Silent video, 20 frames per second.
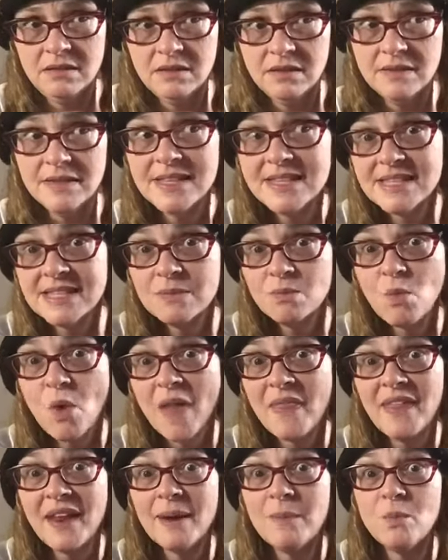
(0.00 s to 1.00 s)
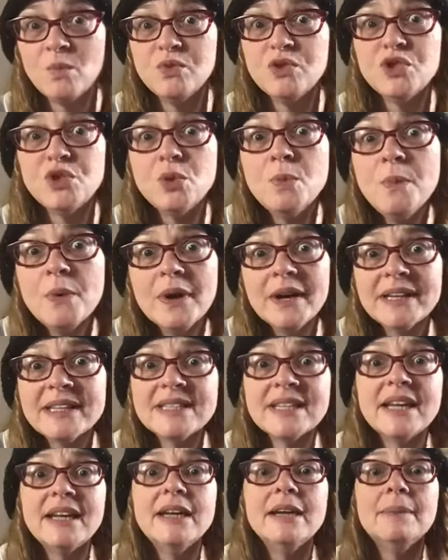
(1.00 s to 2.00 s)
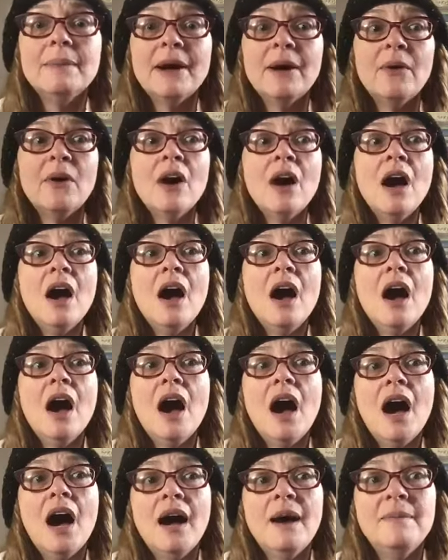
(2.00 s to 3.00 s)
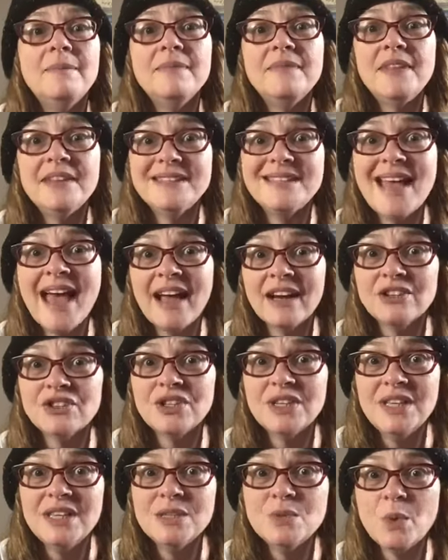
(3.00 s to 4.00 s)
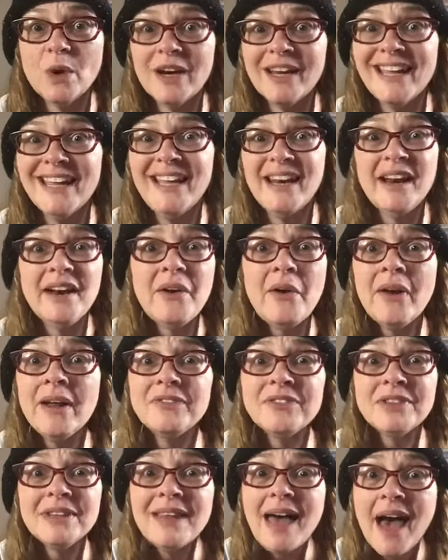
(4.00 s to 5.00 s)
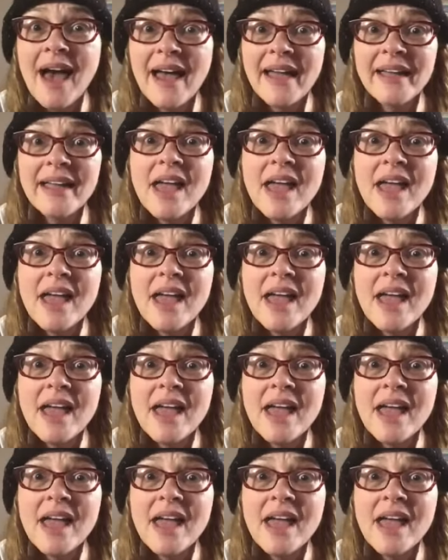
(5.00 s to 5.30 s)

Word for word: this one that I'm super excited about um, that actually is working, and I don't have to lie.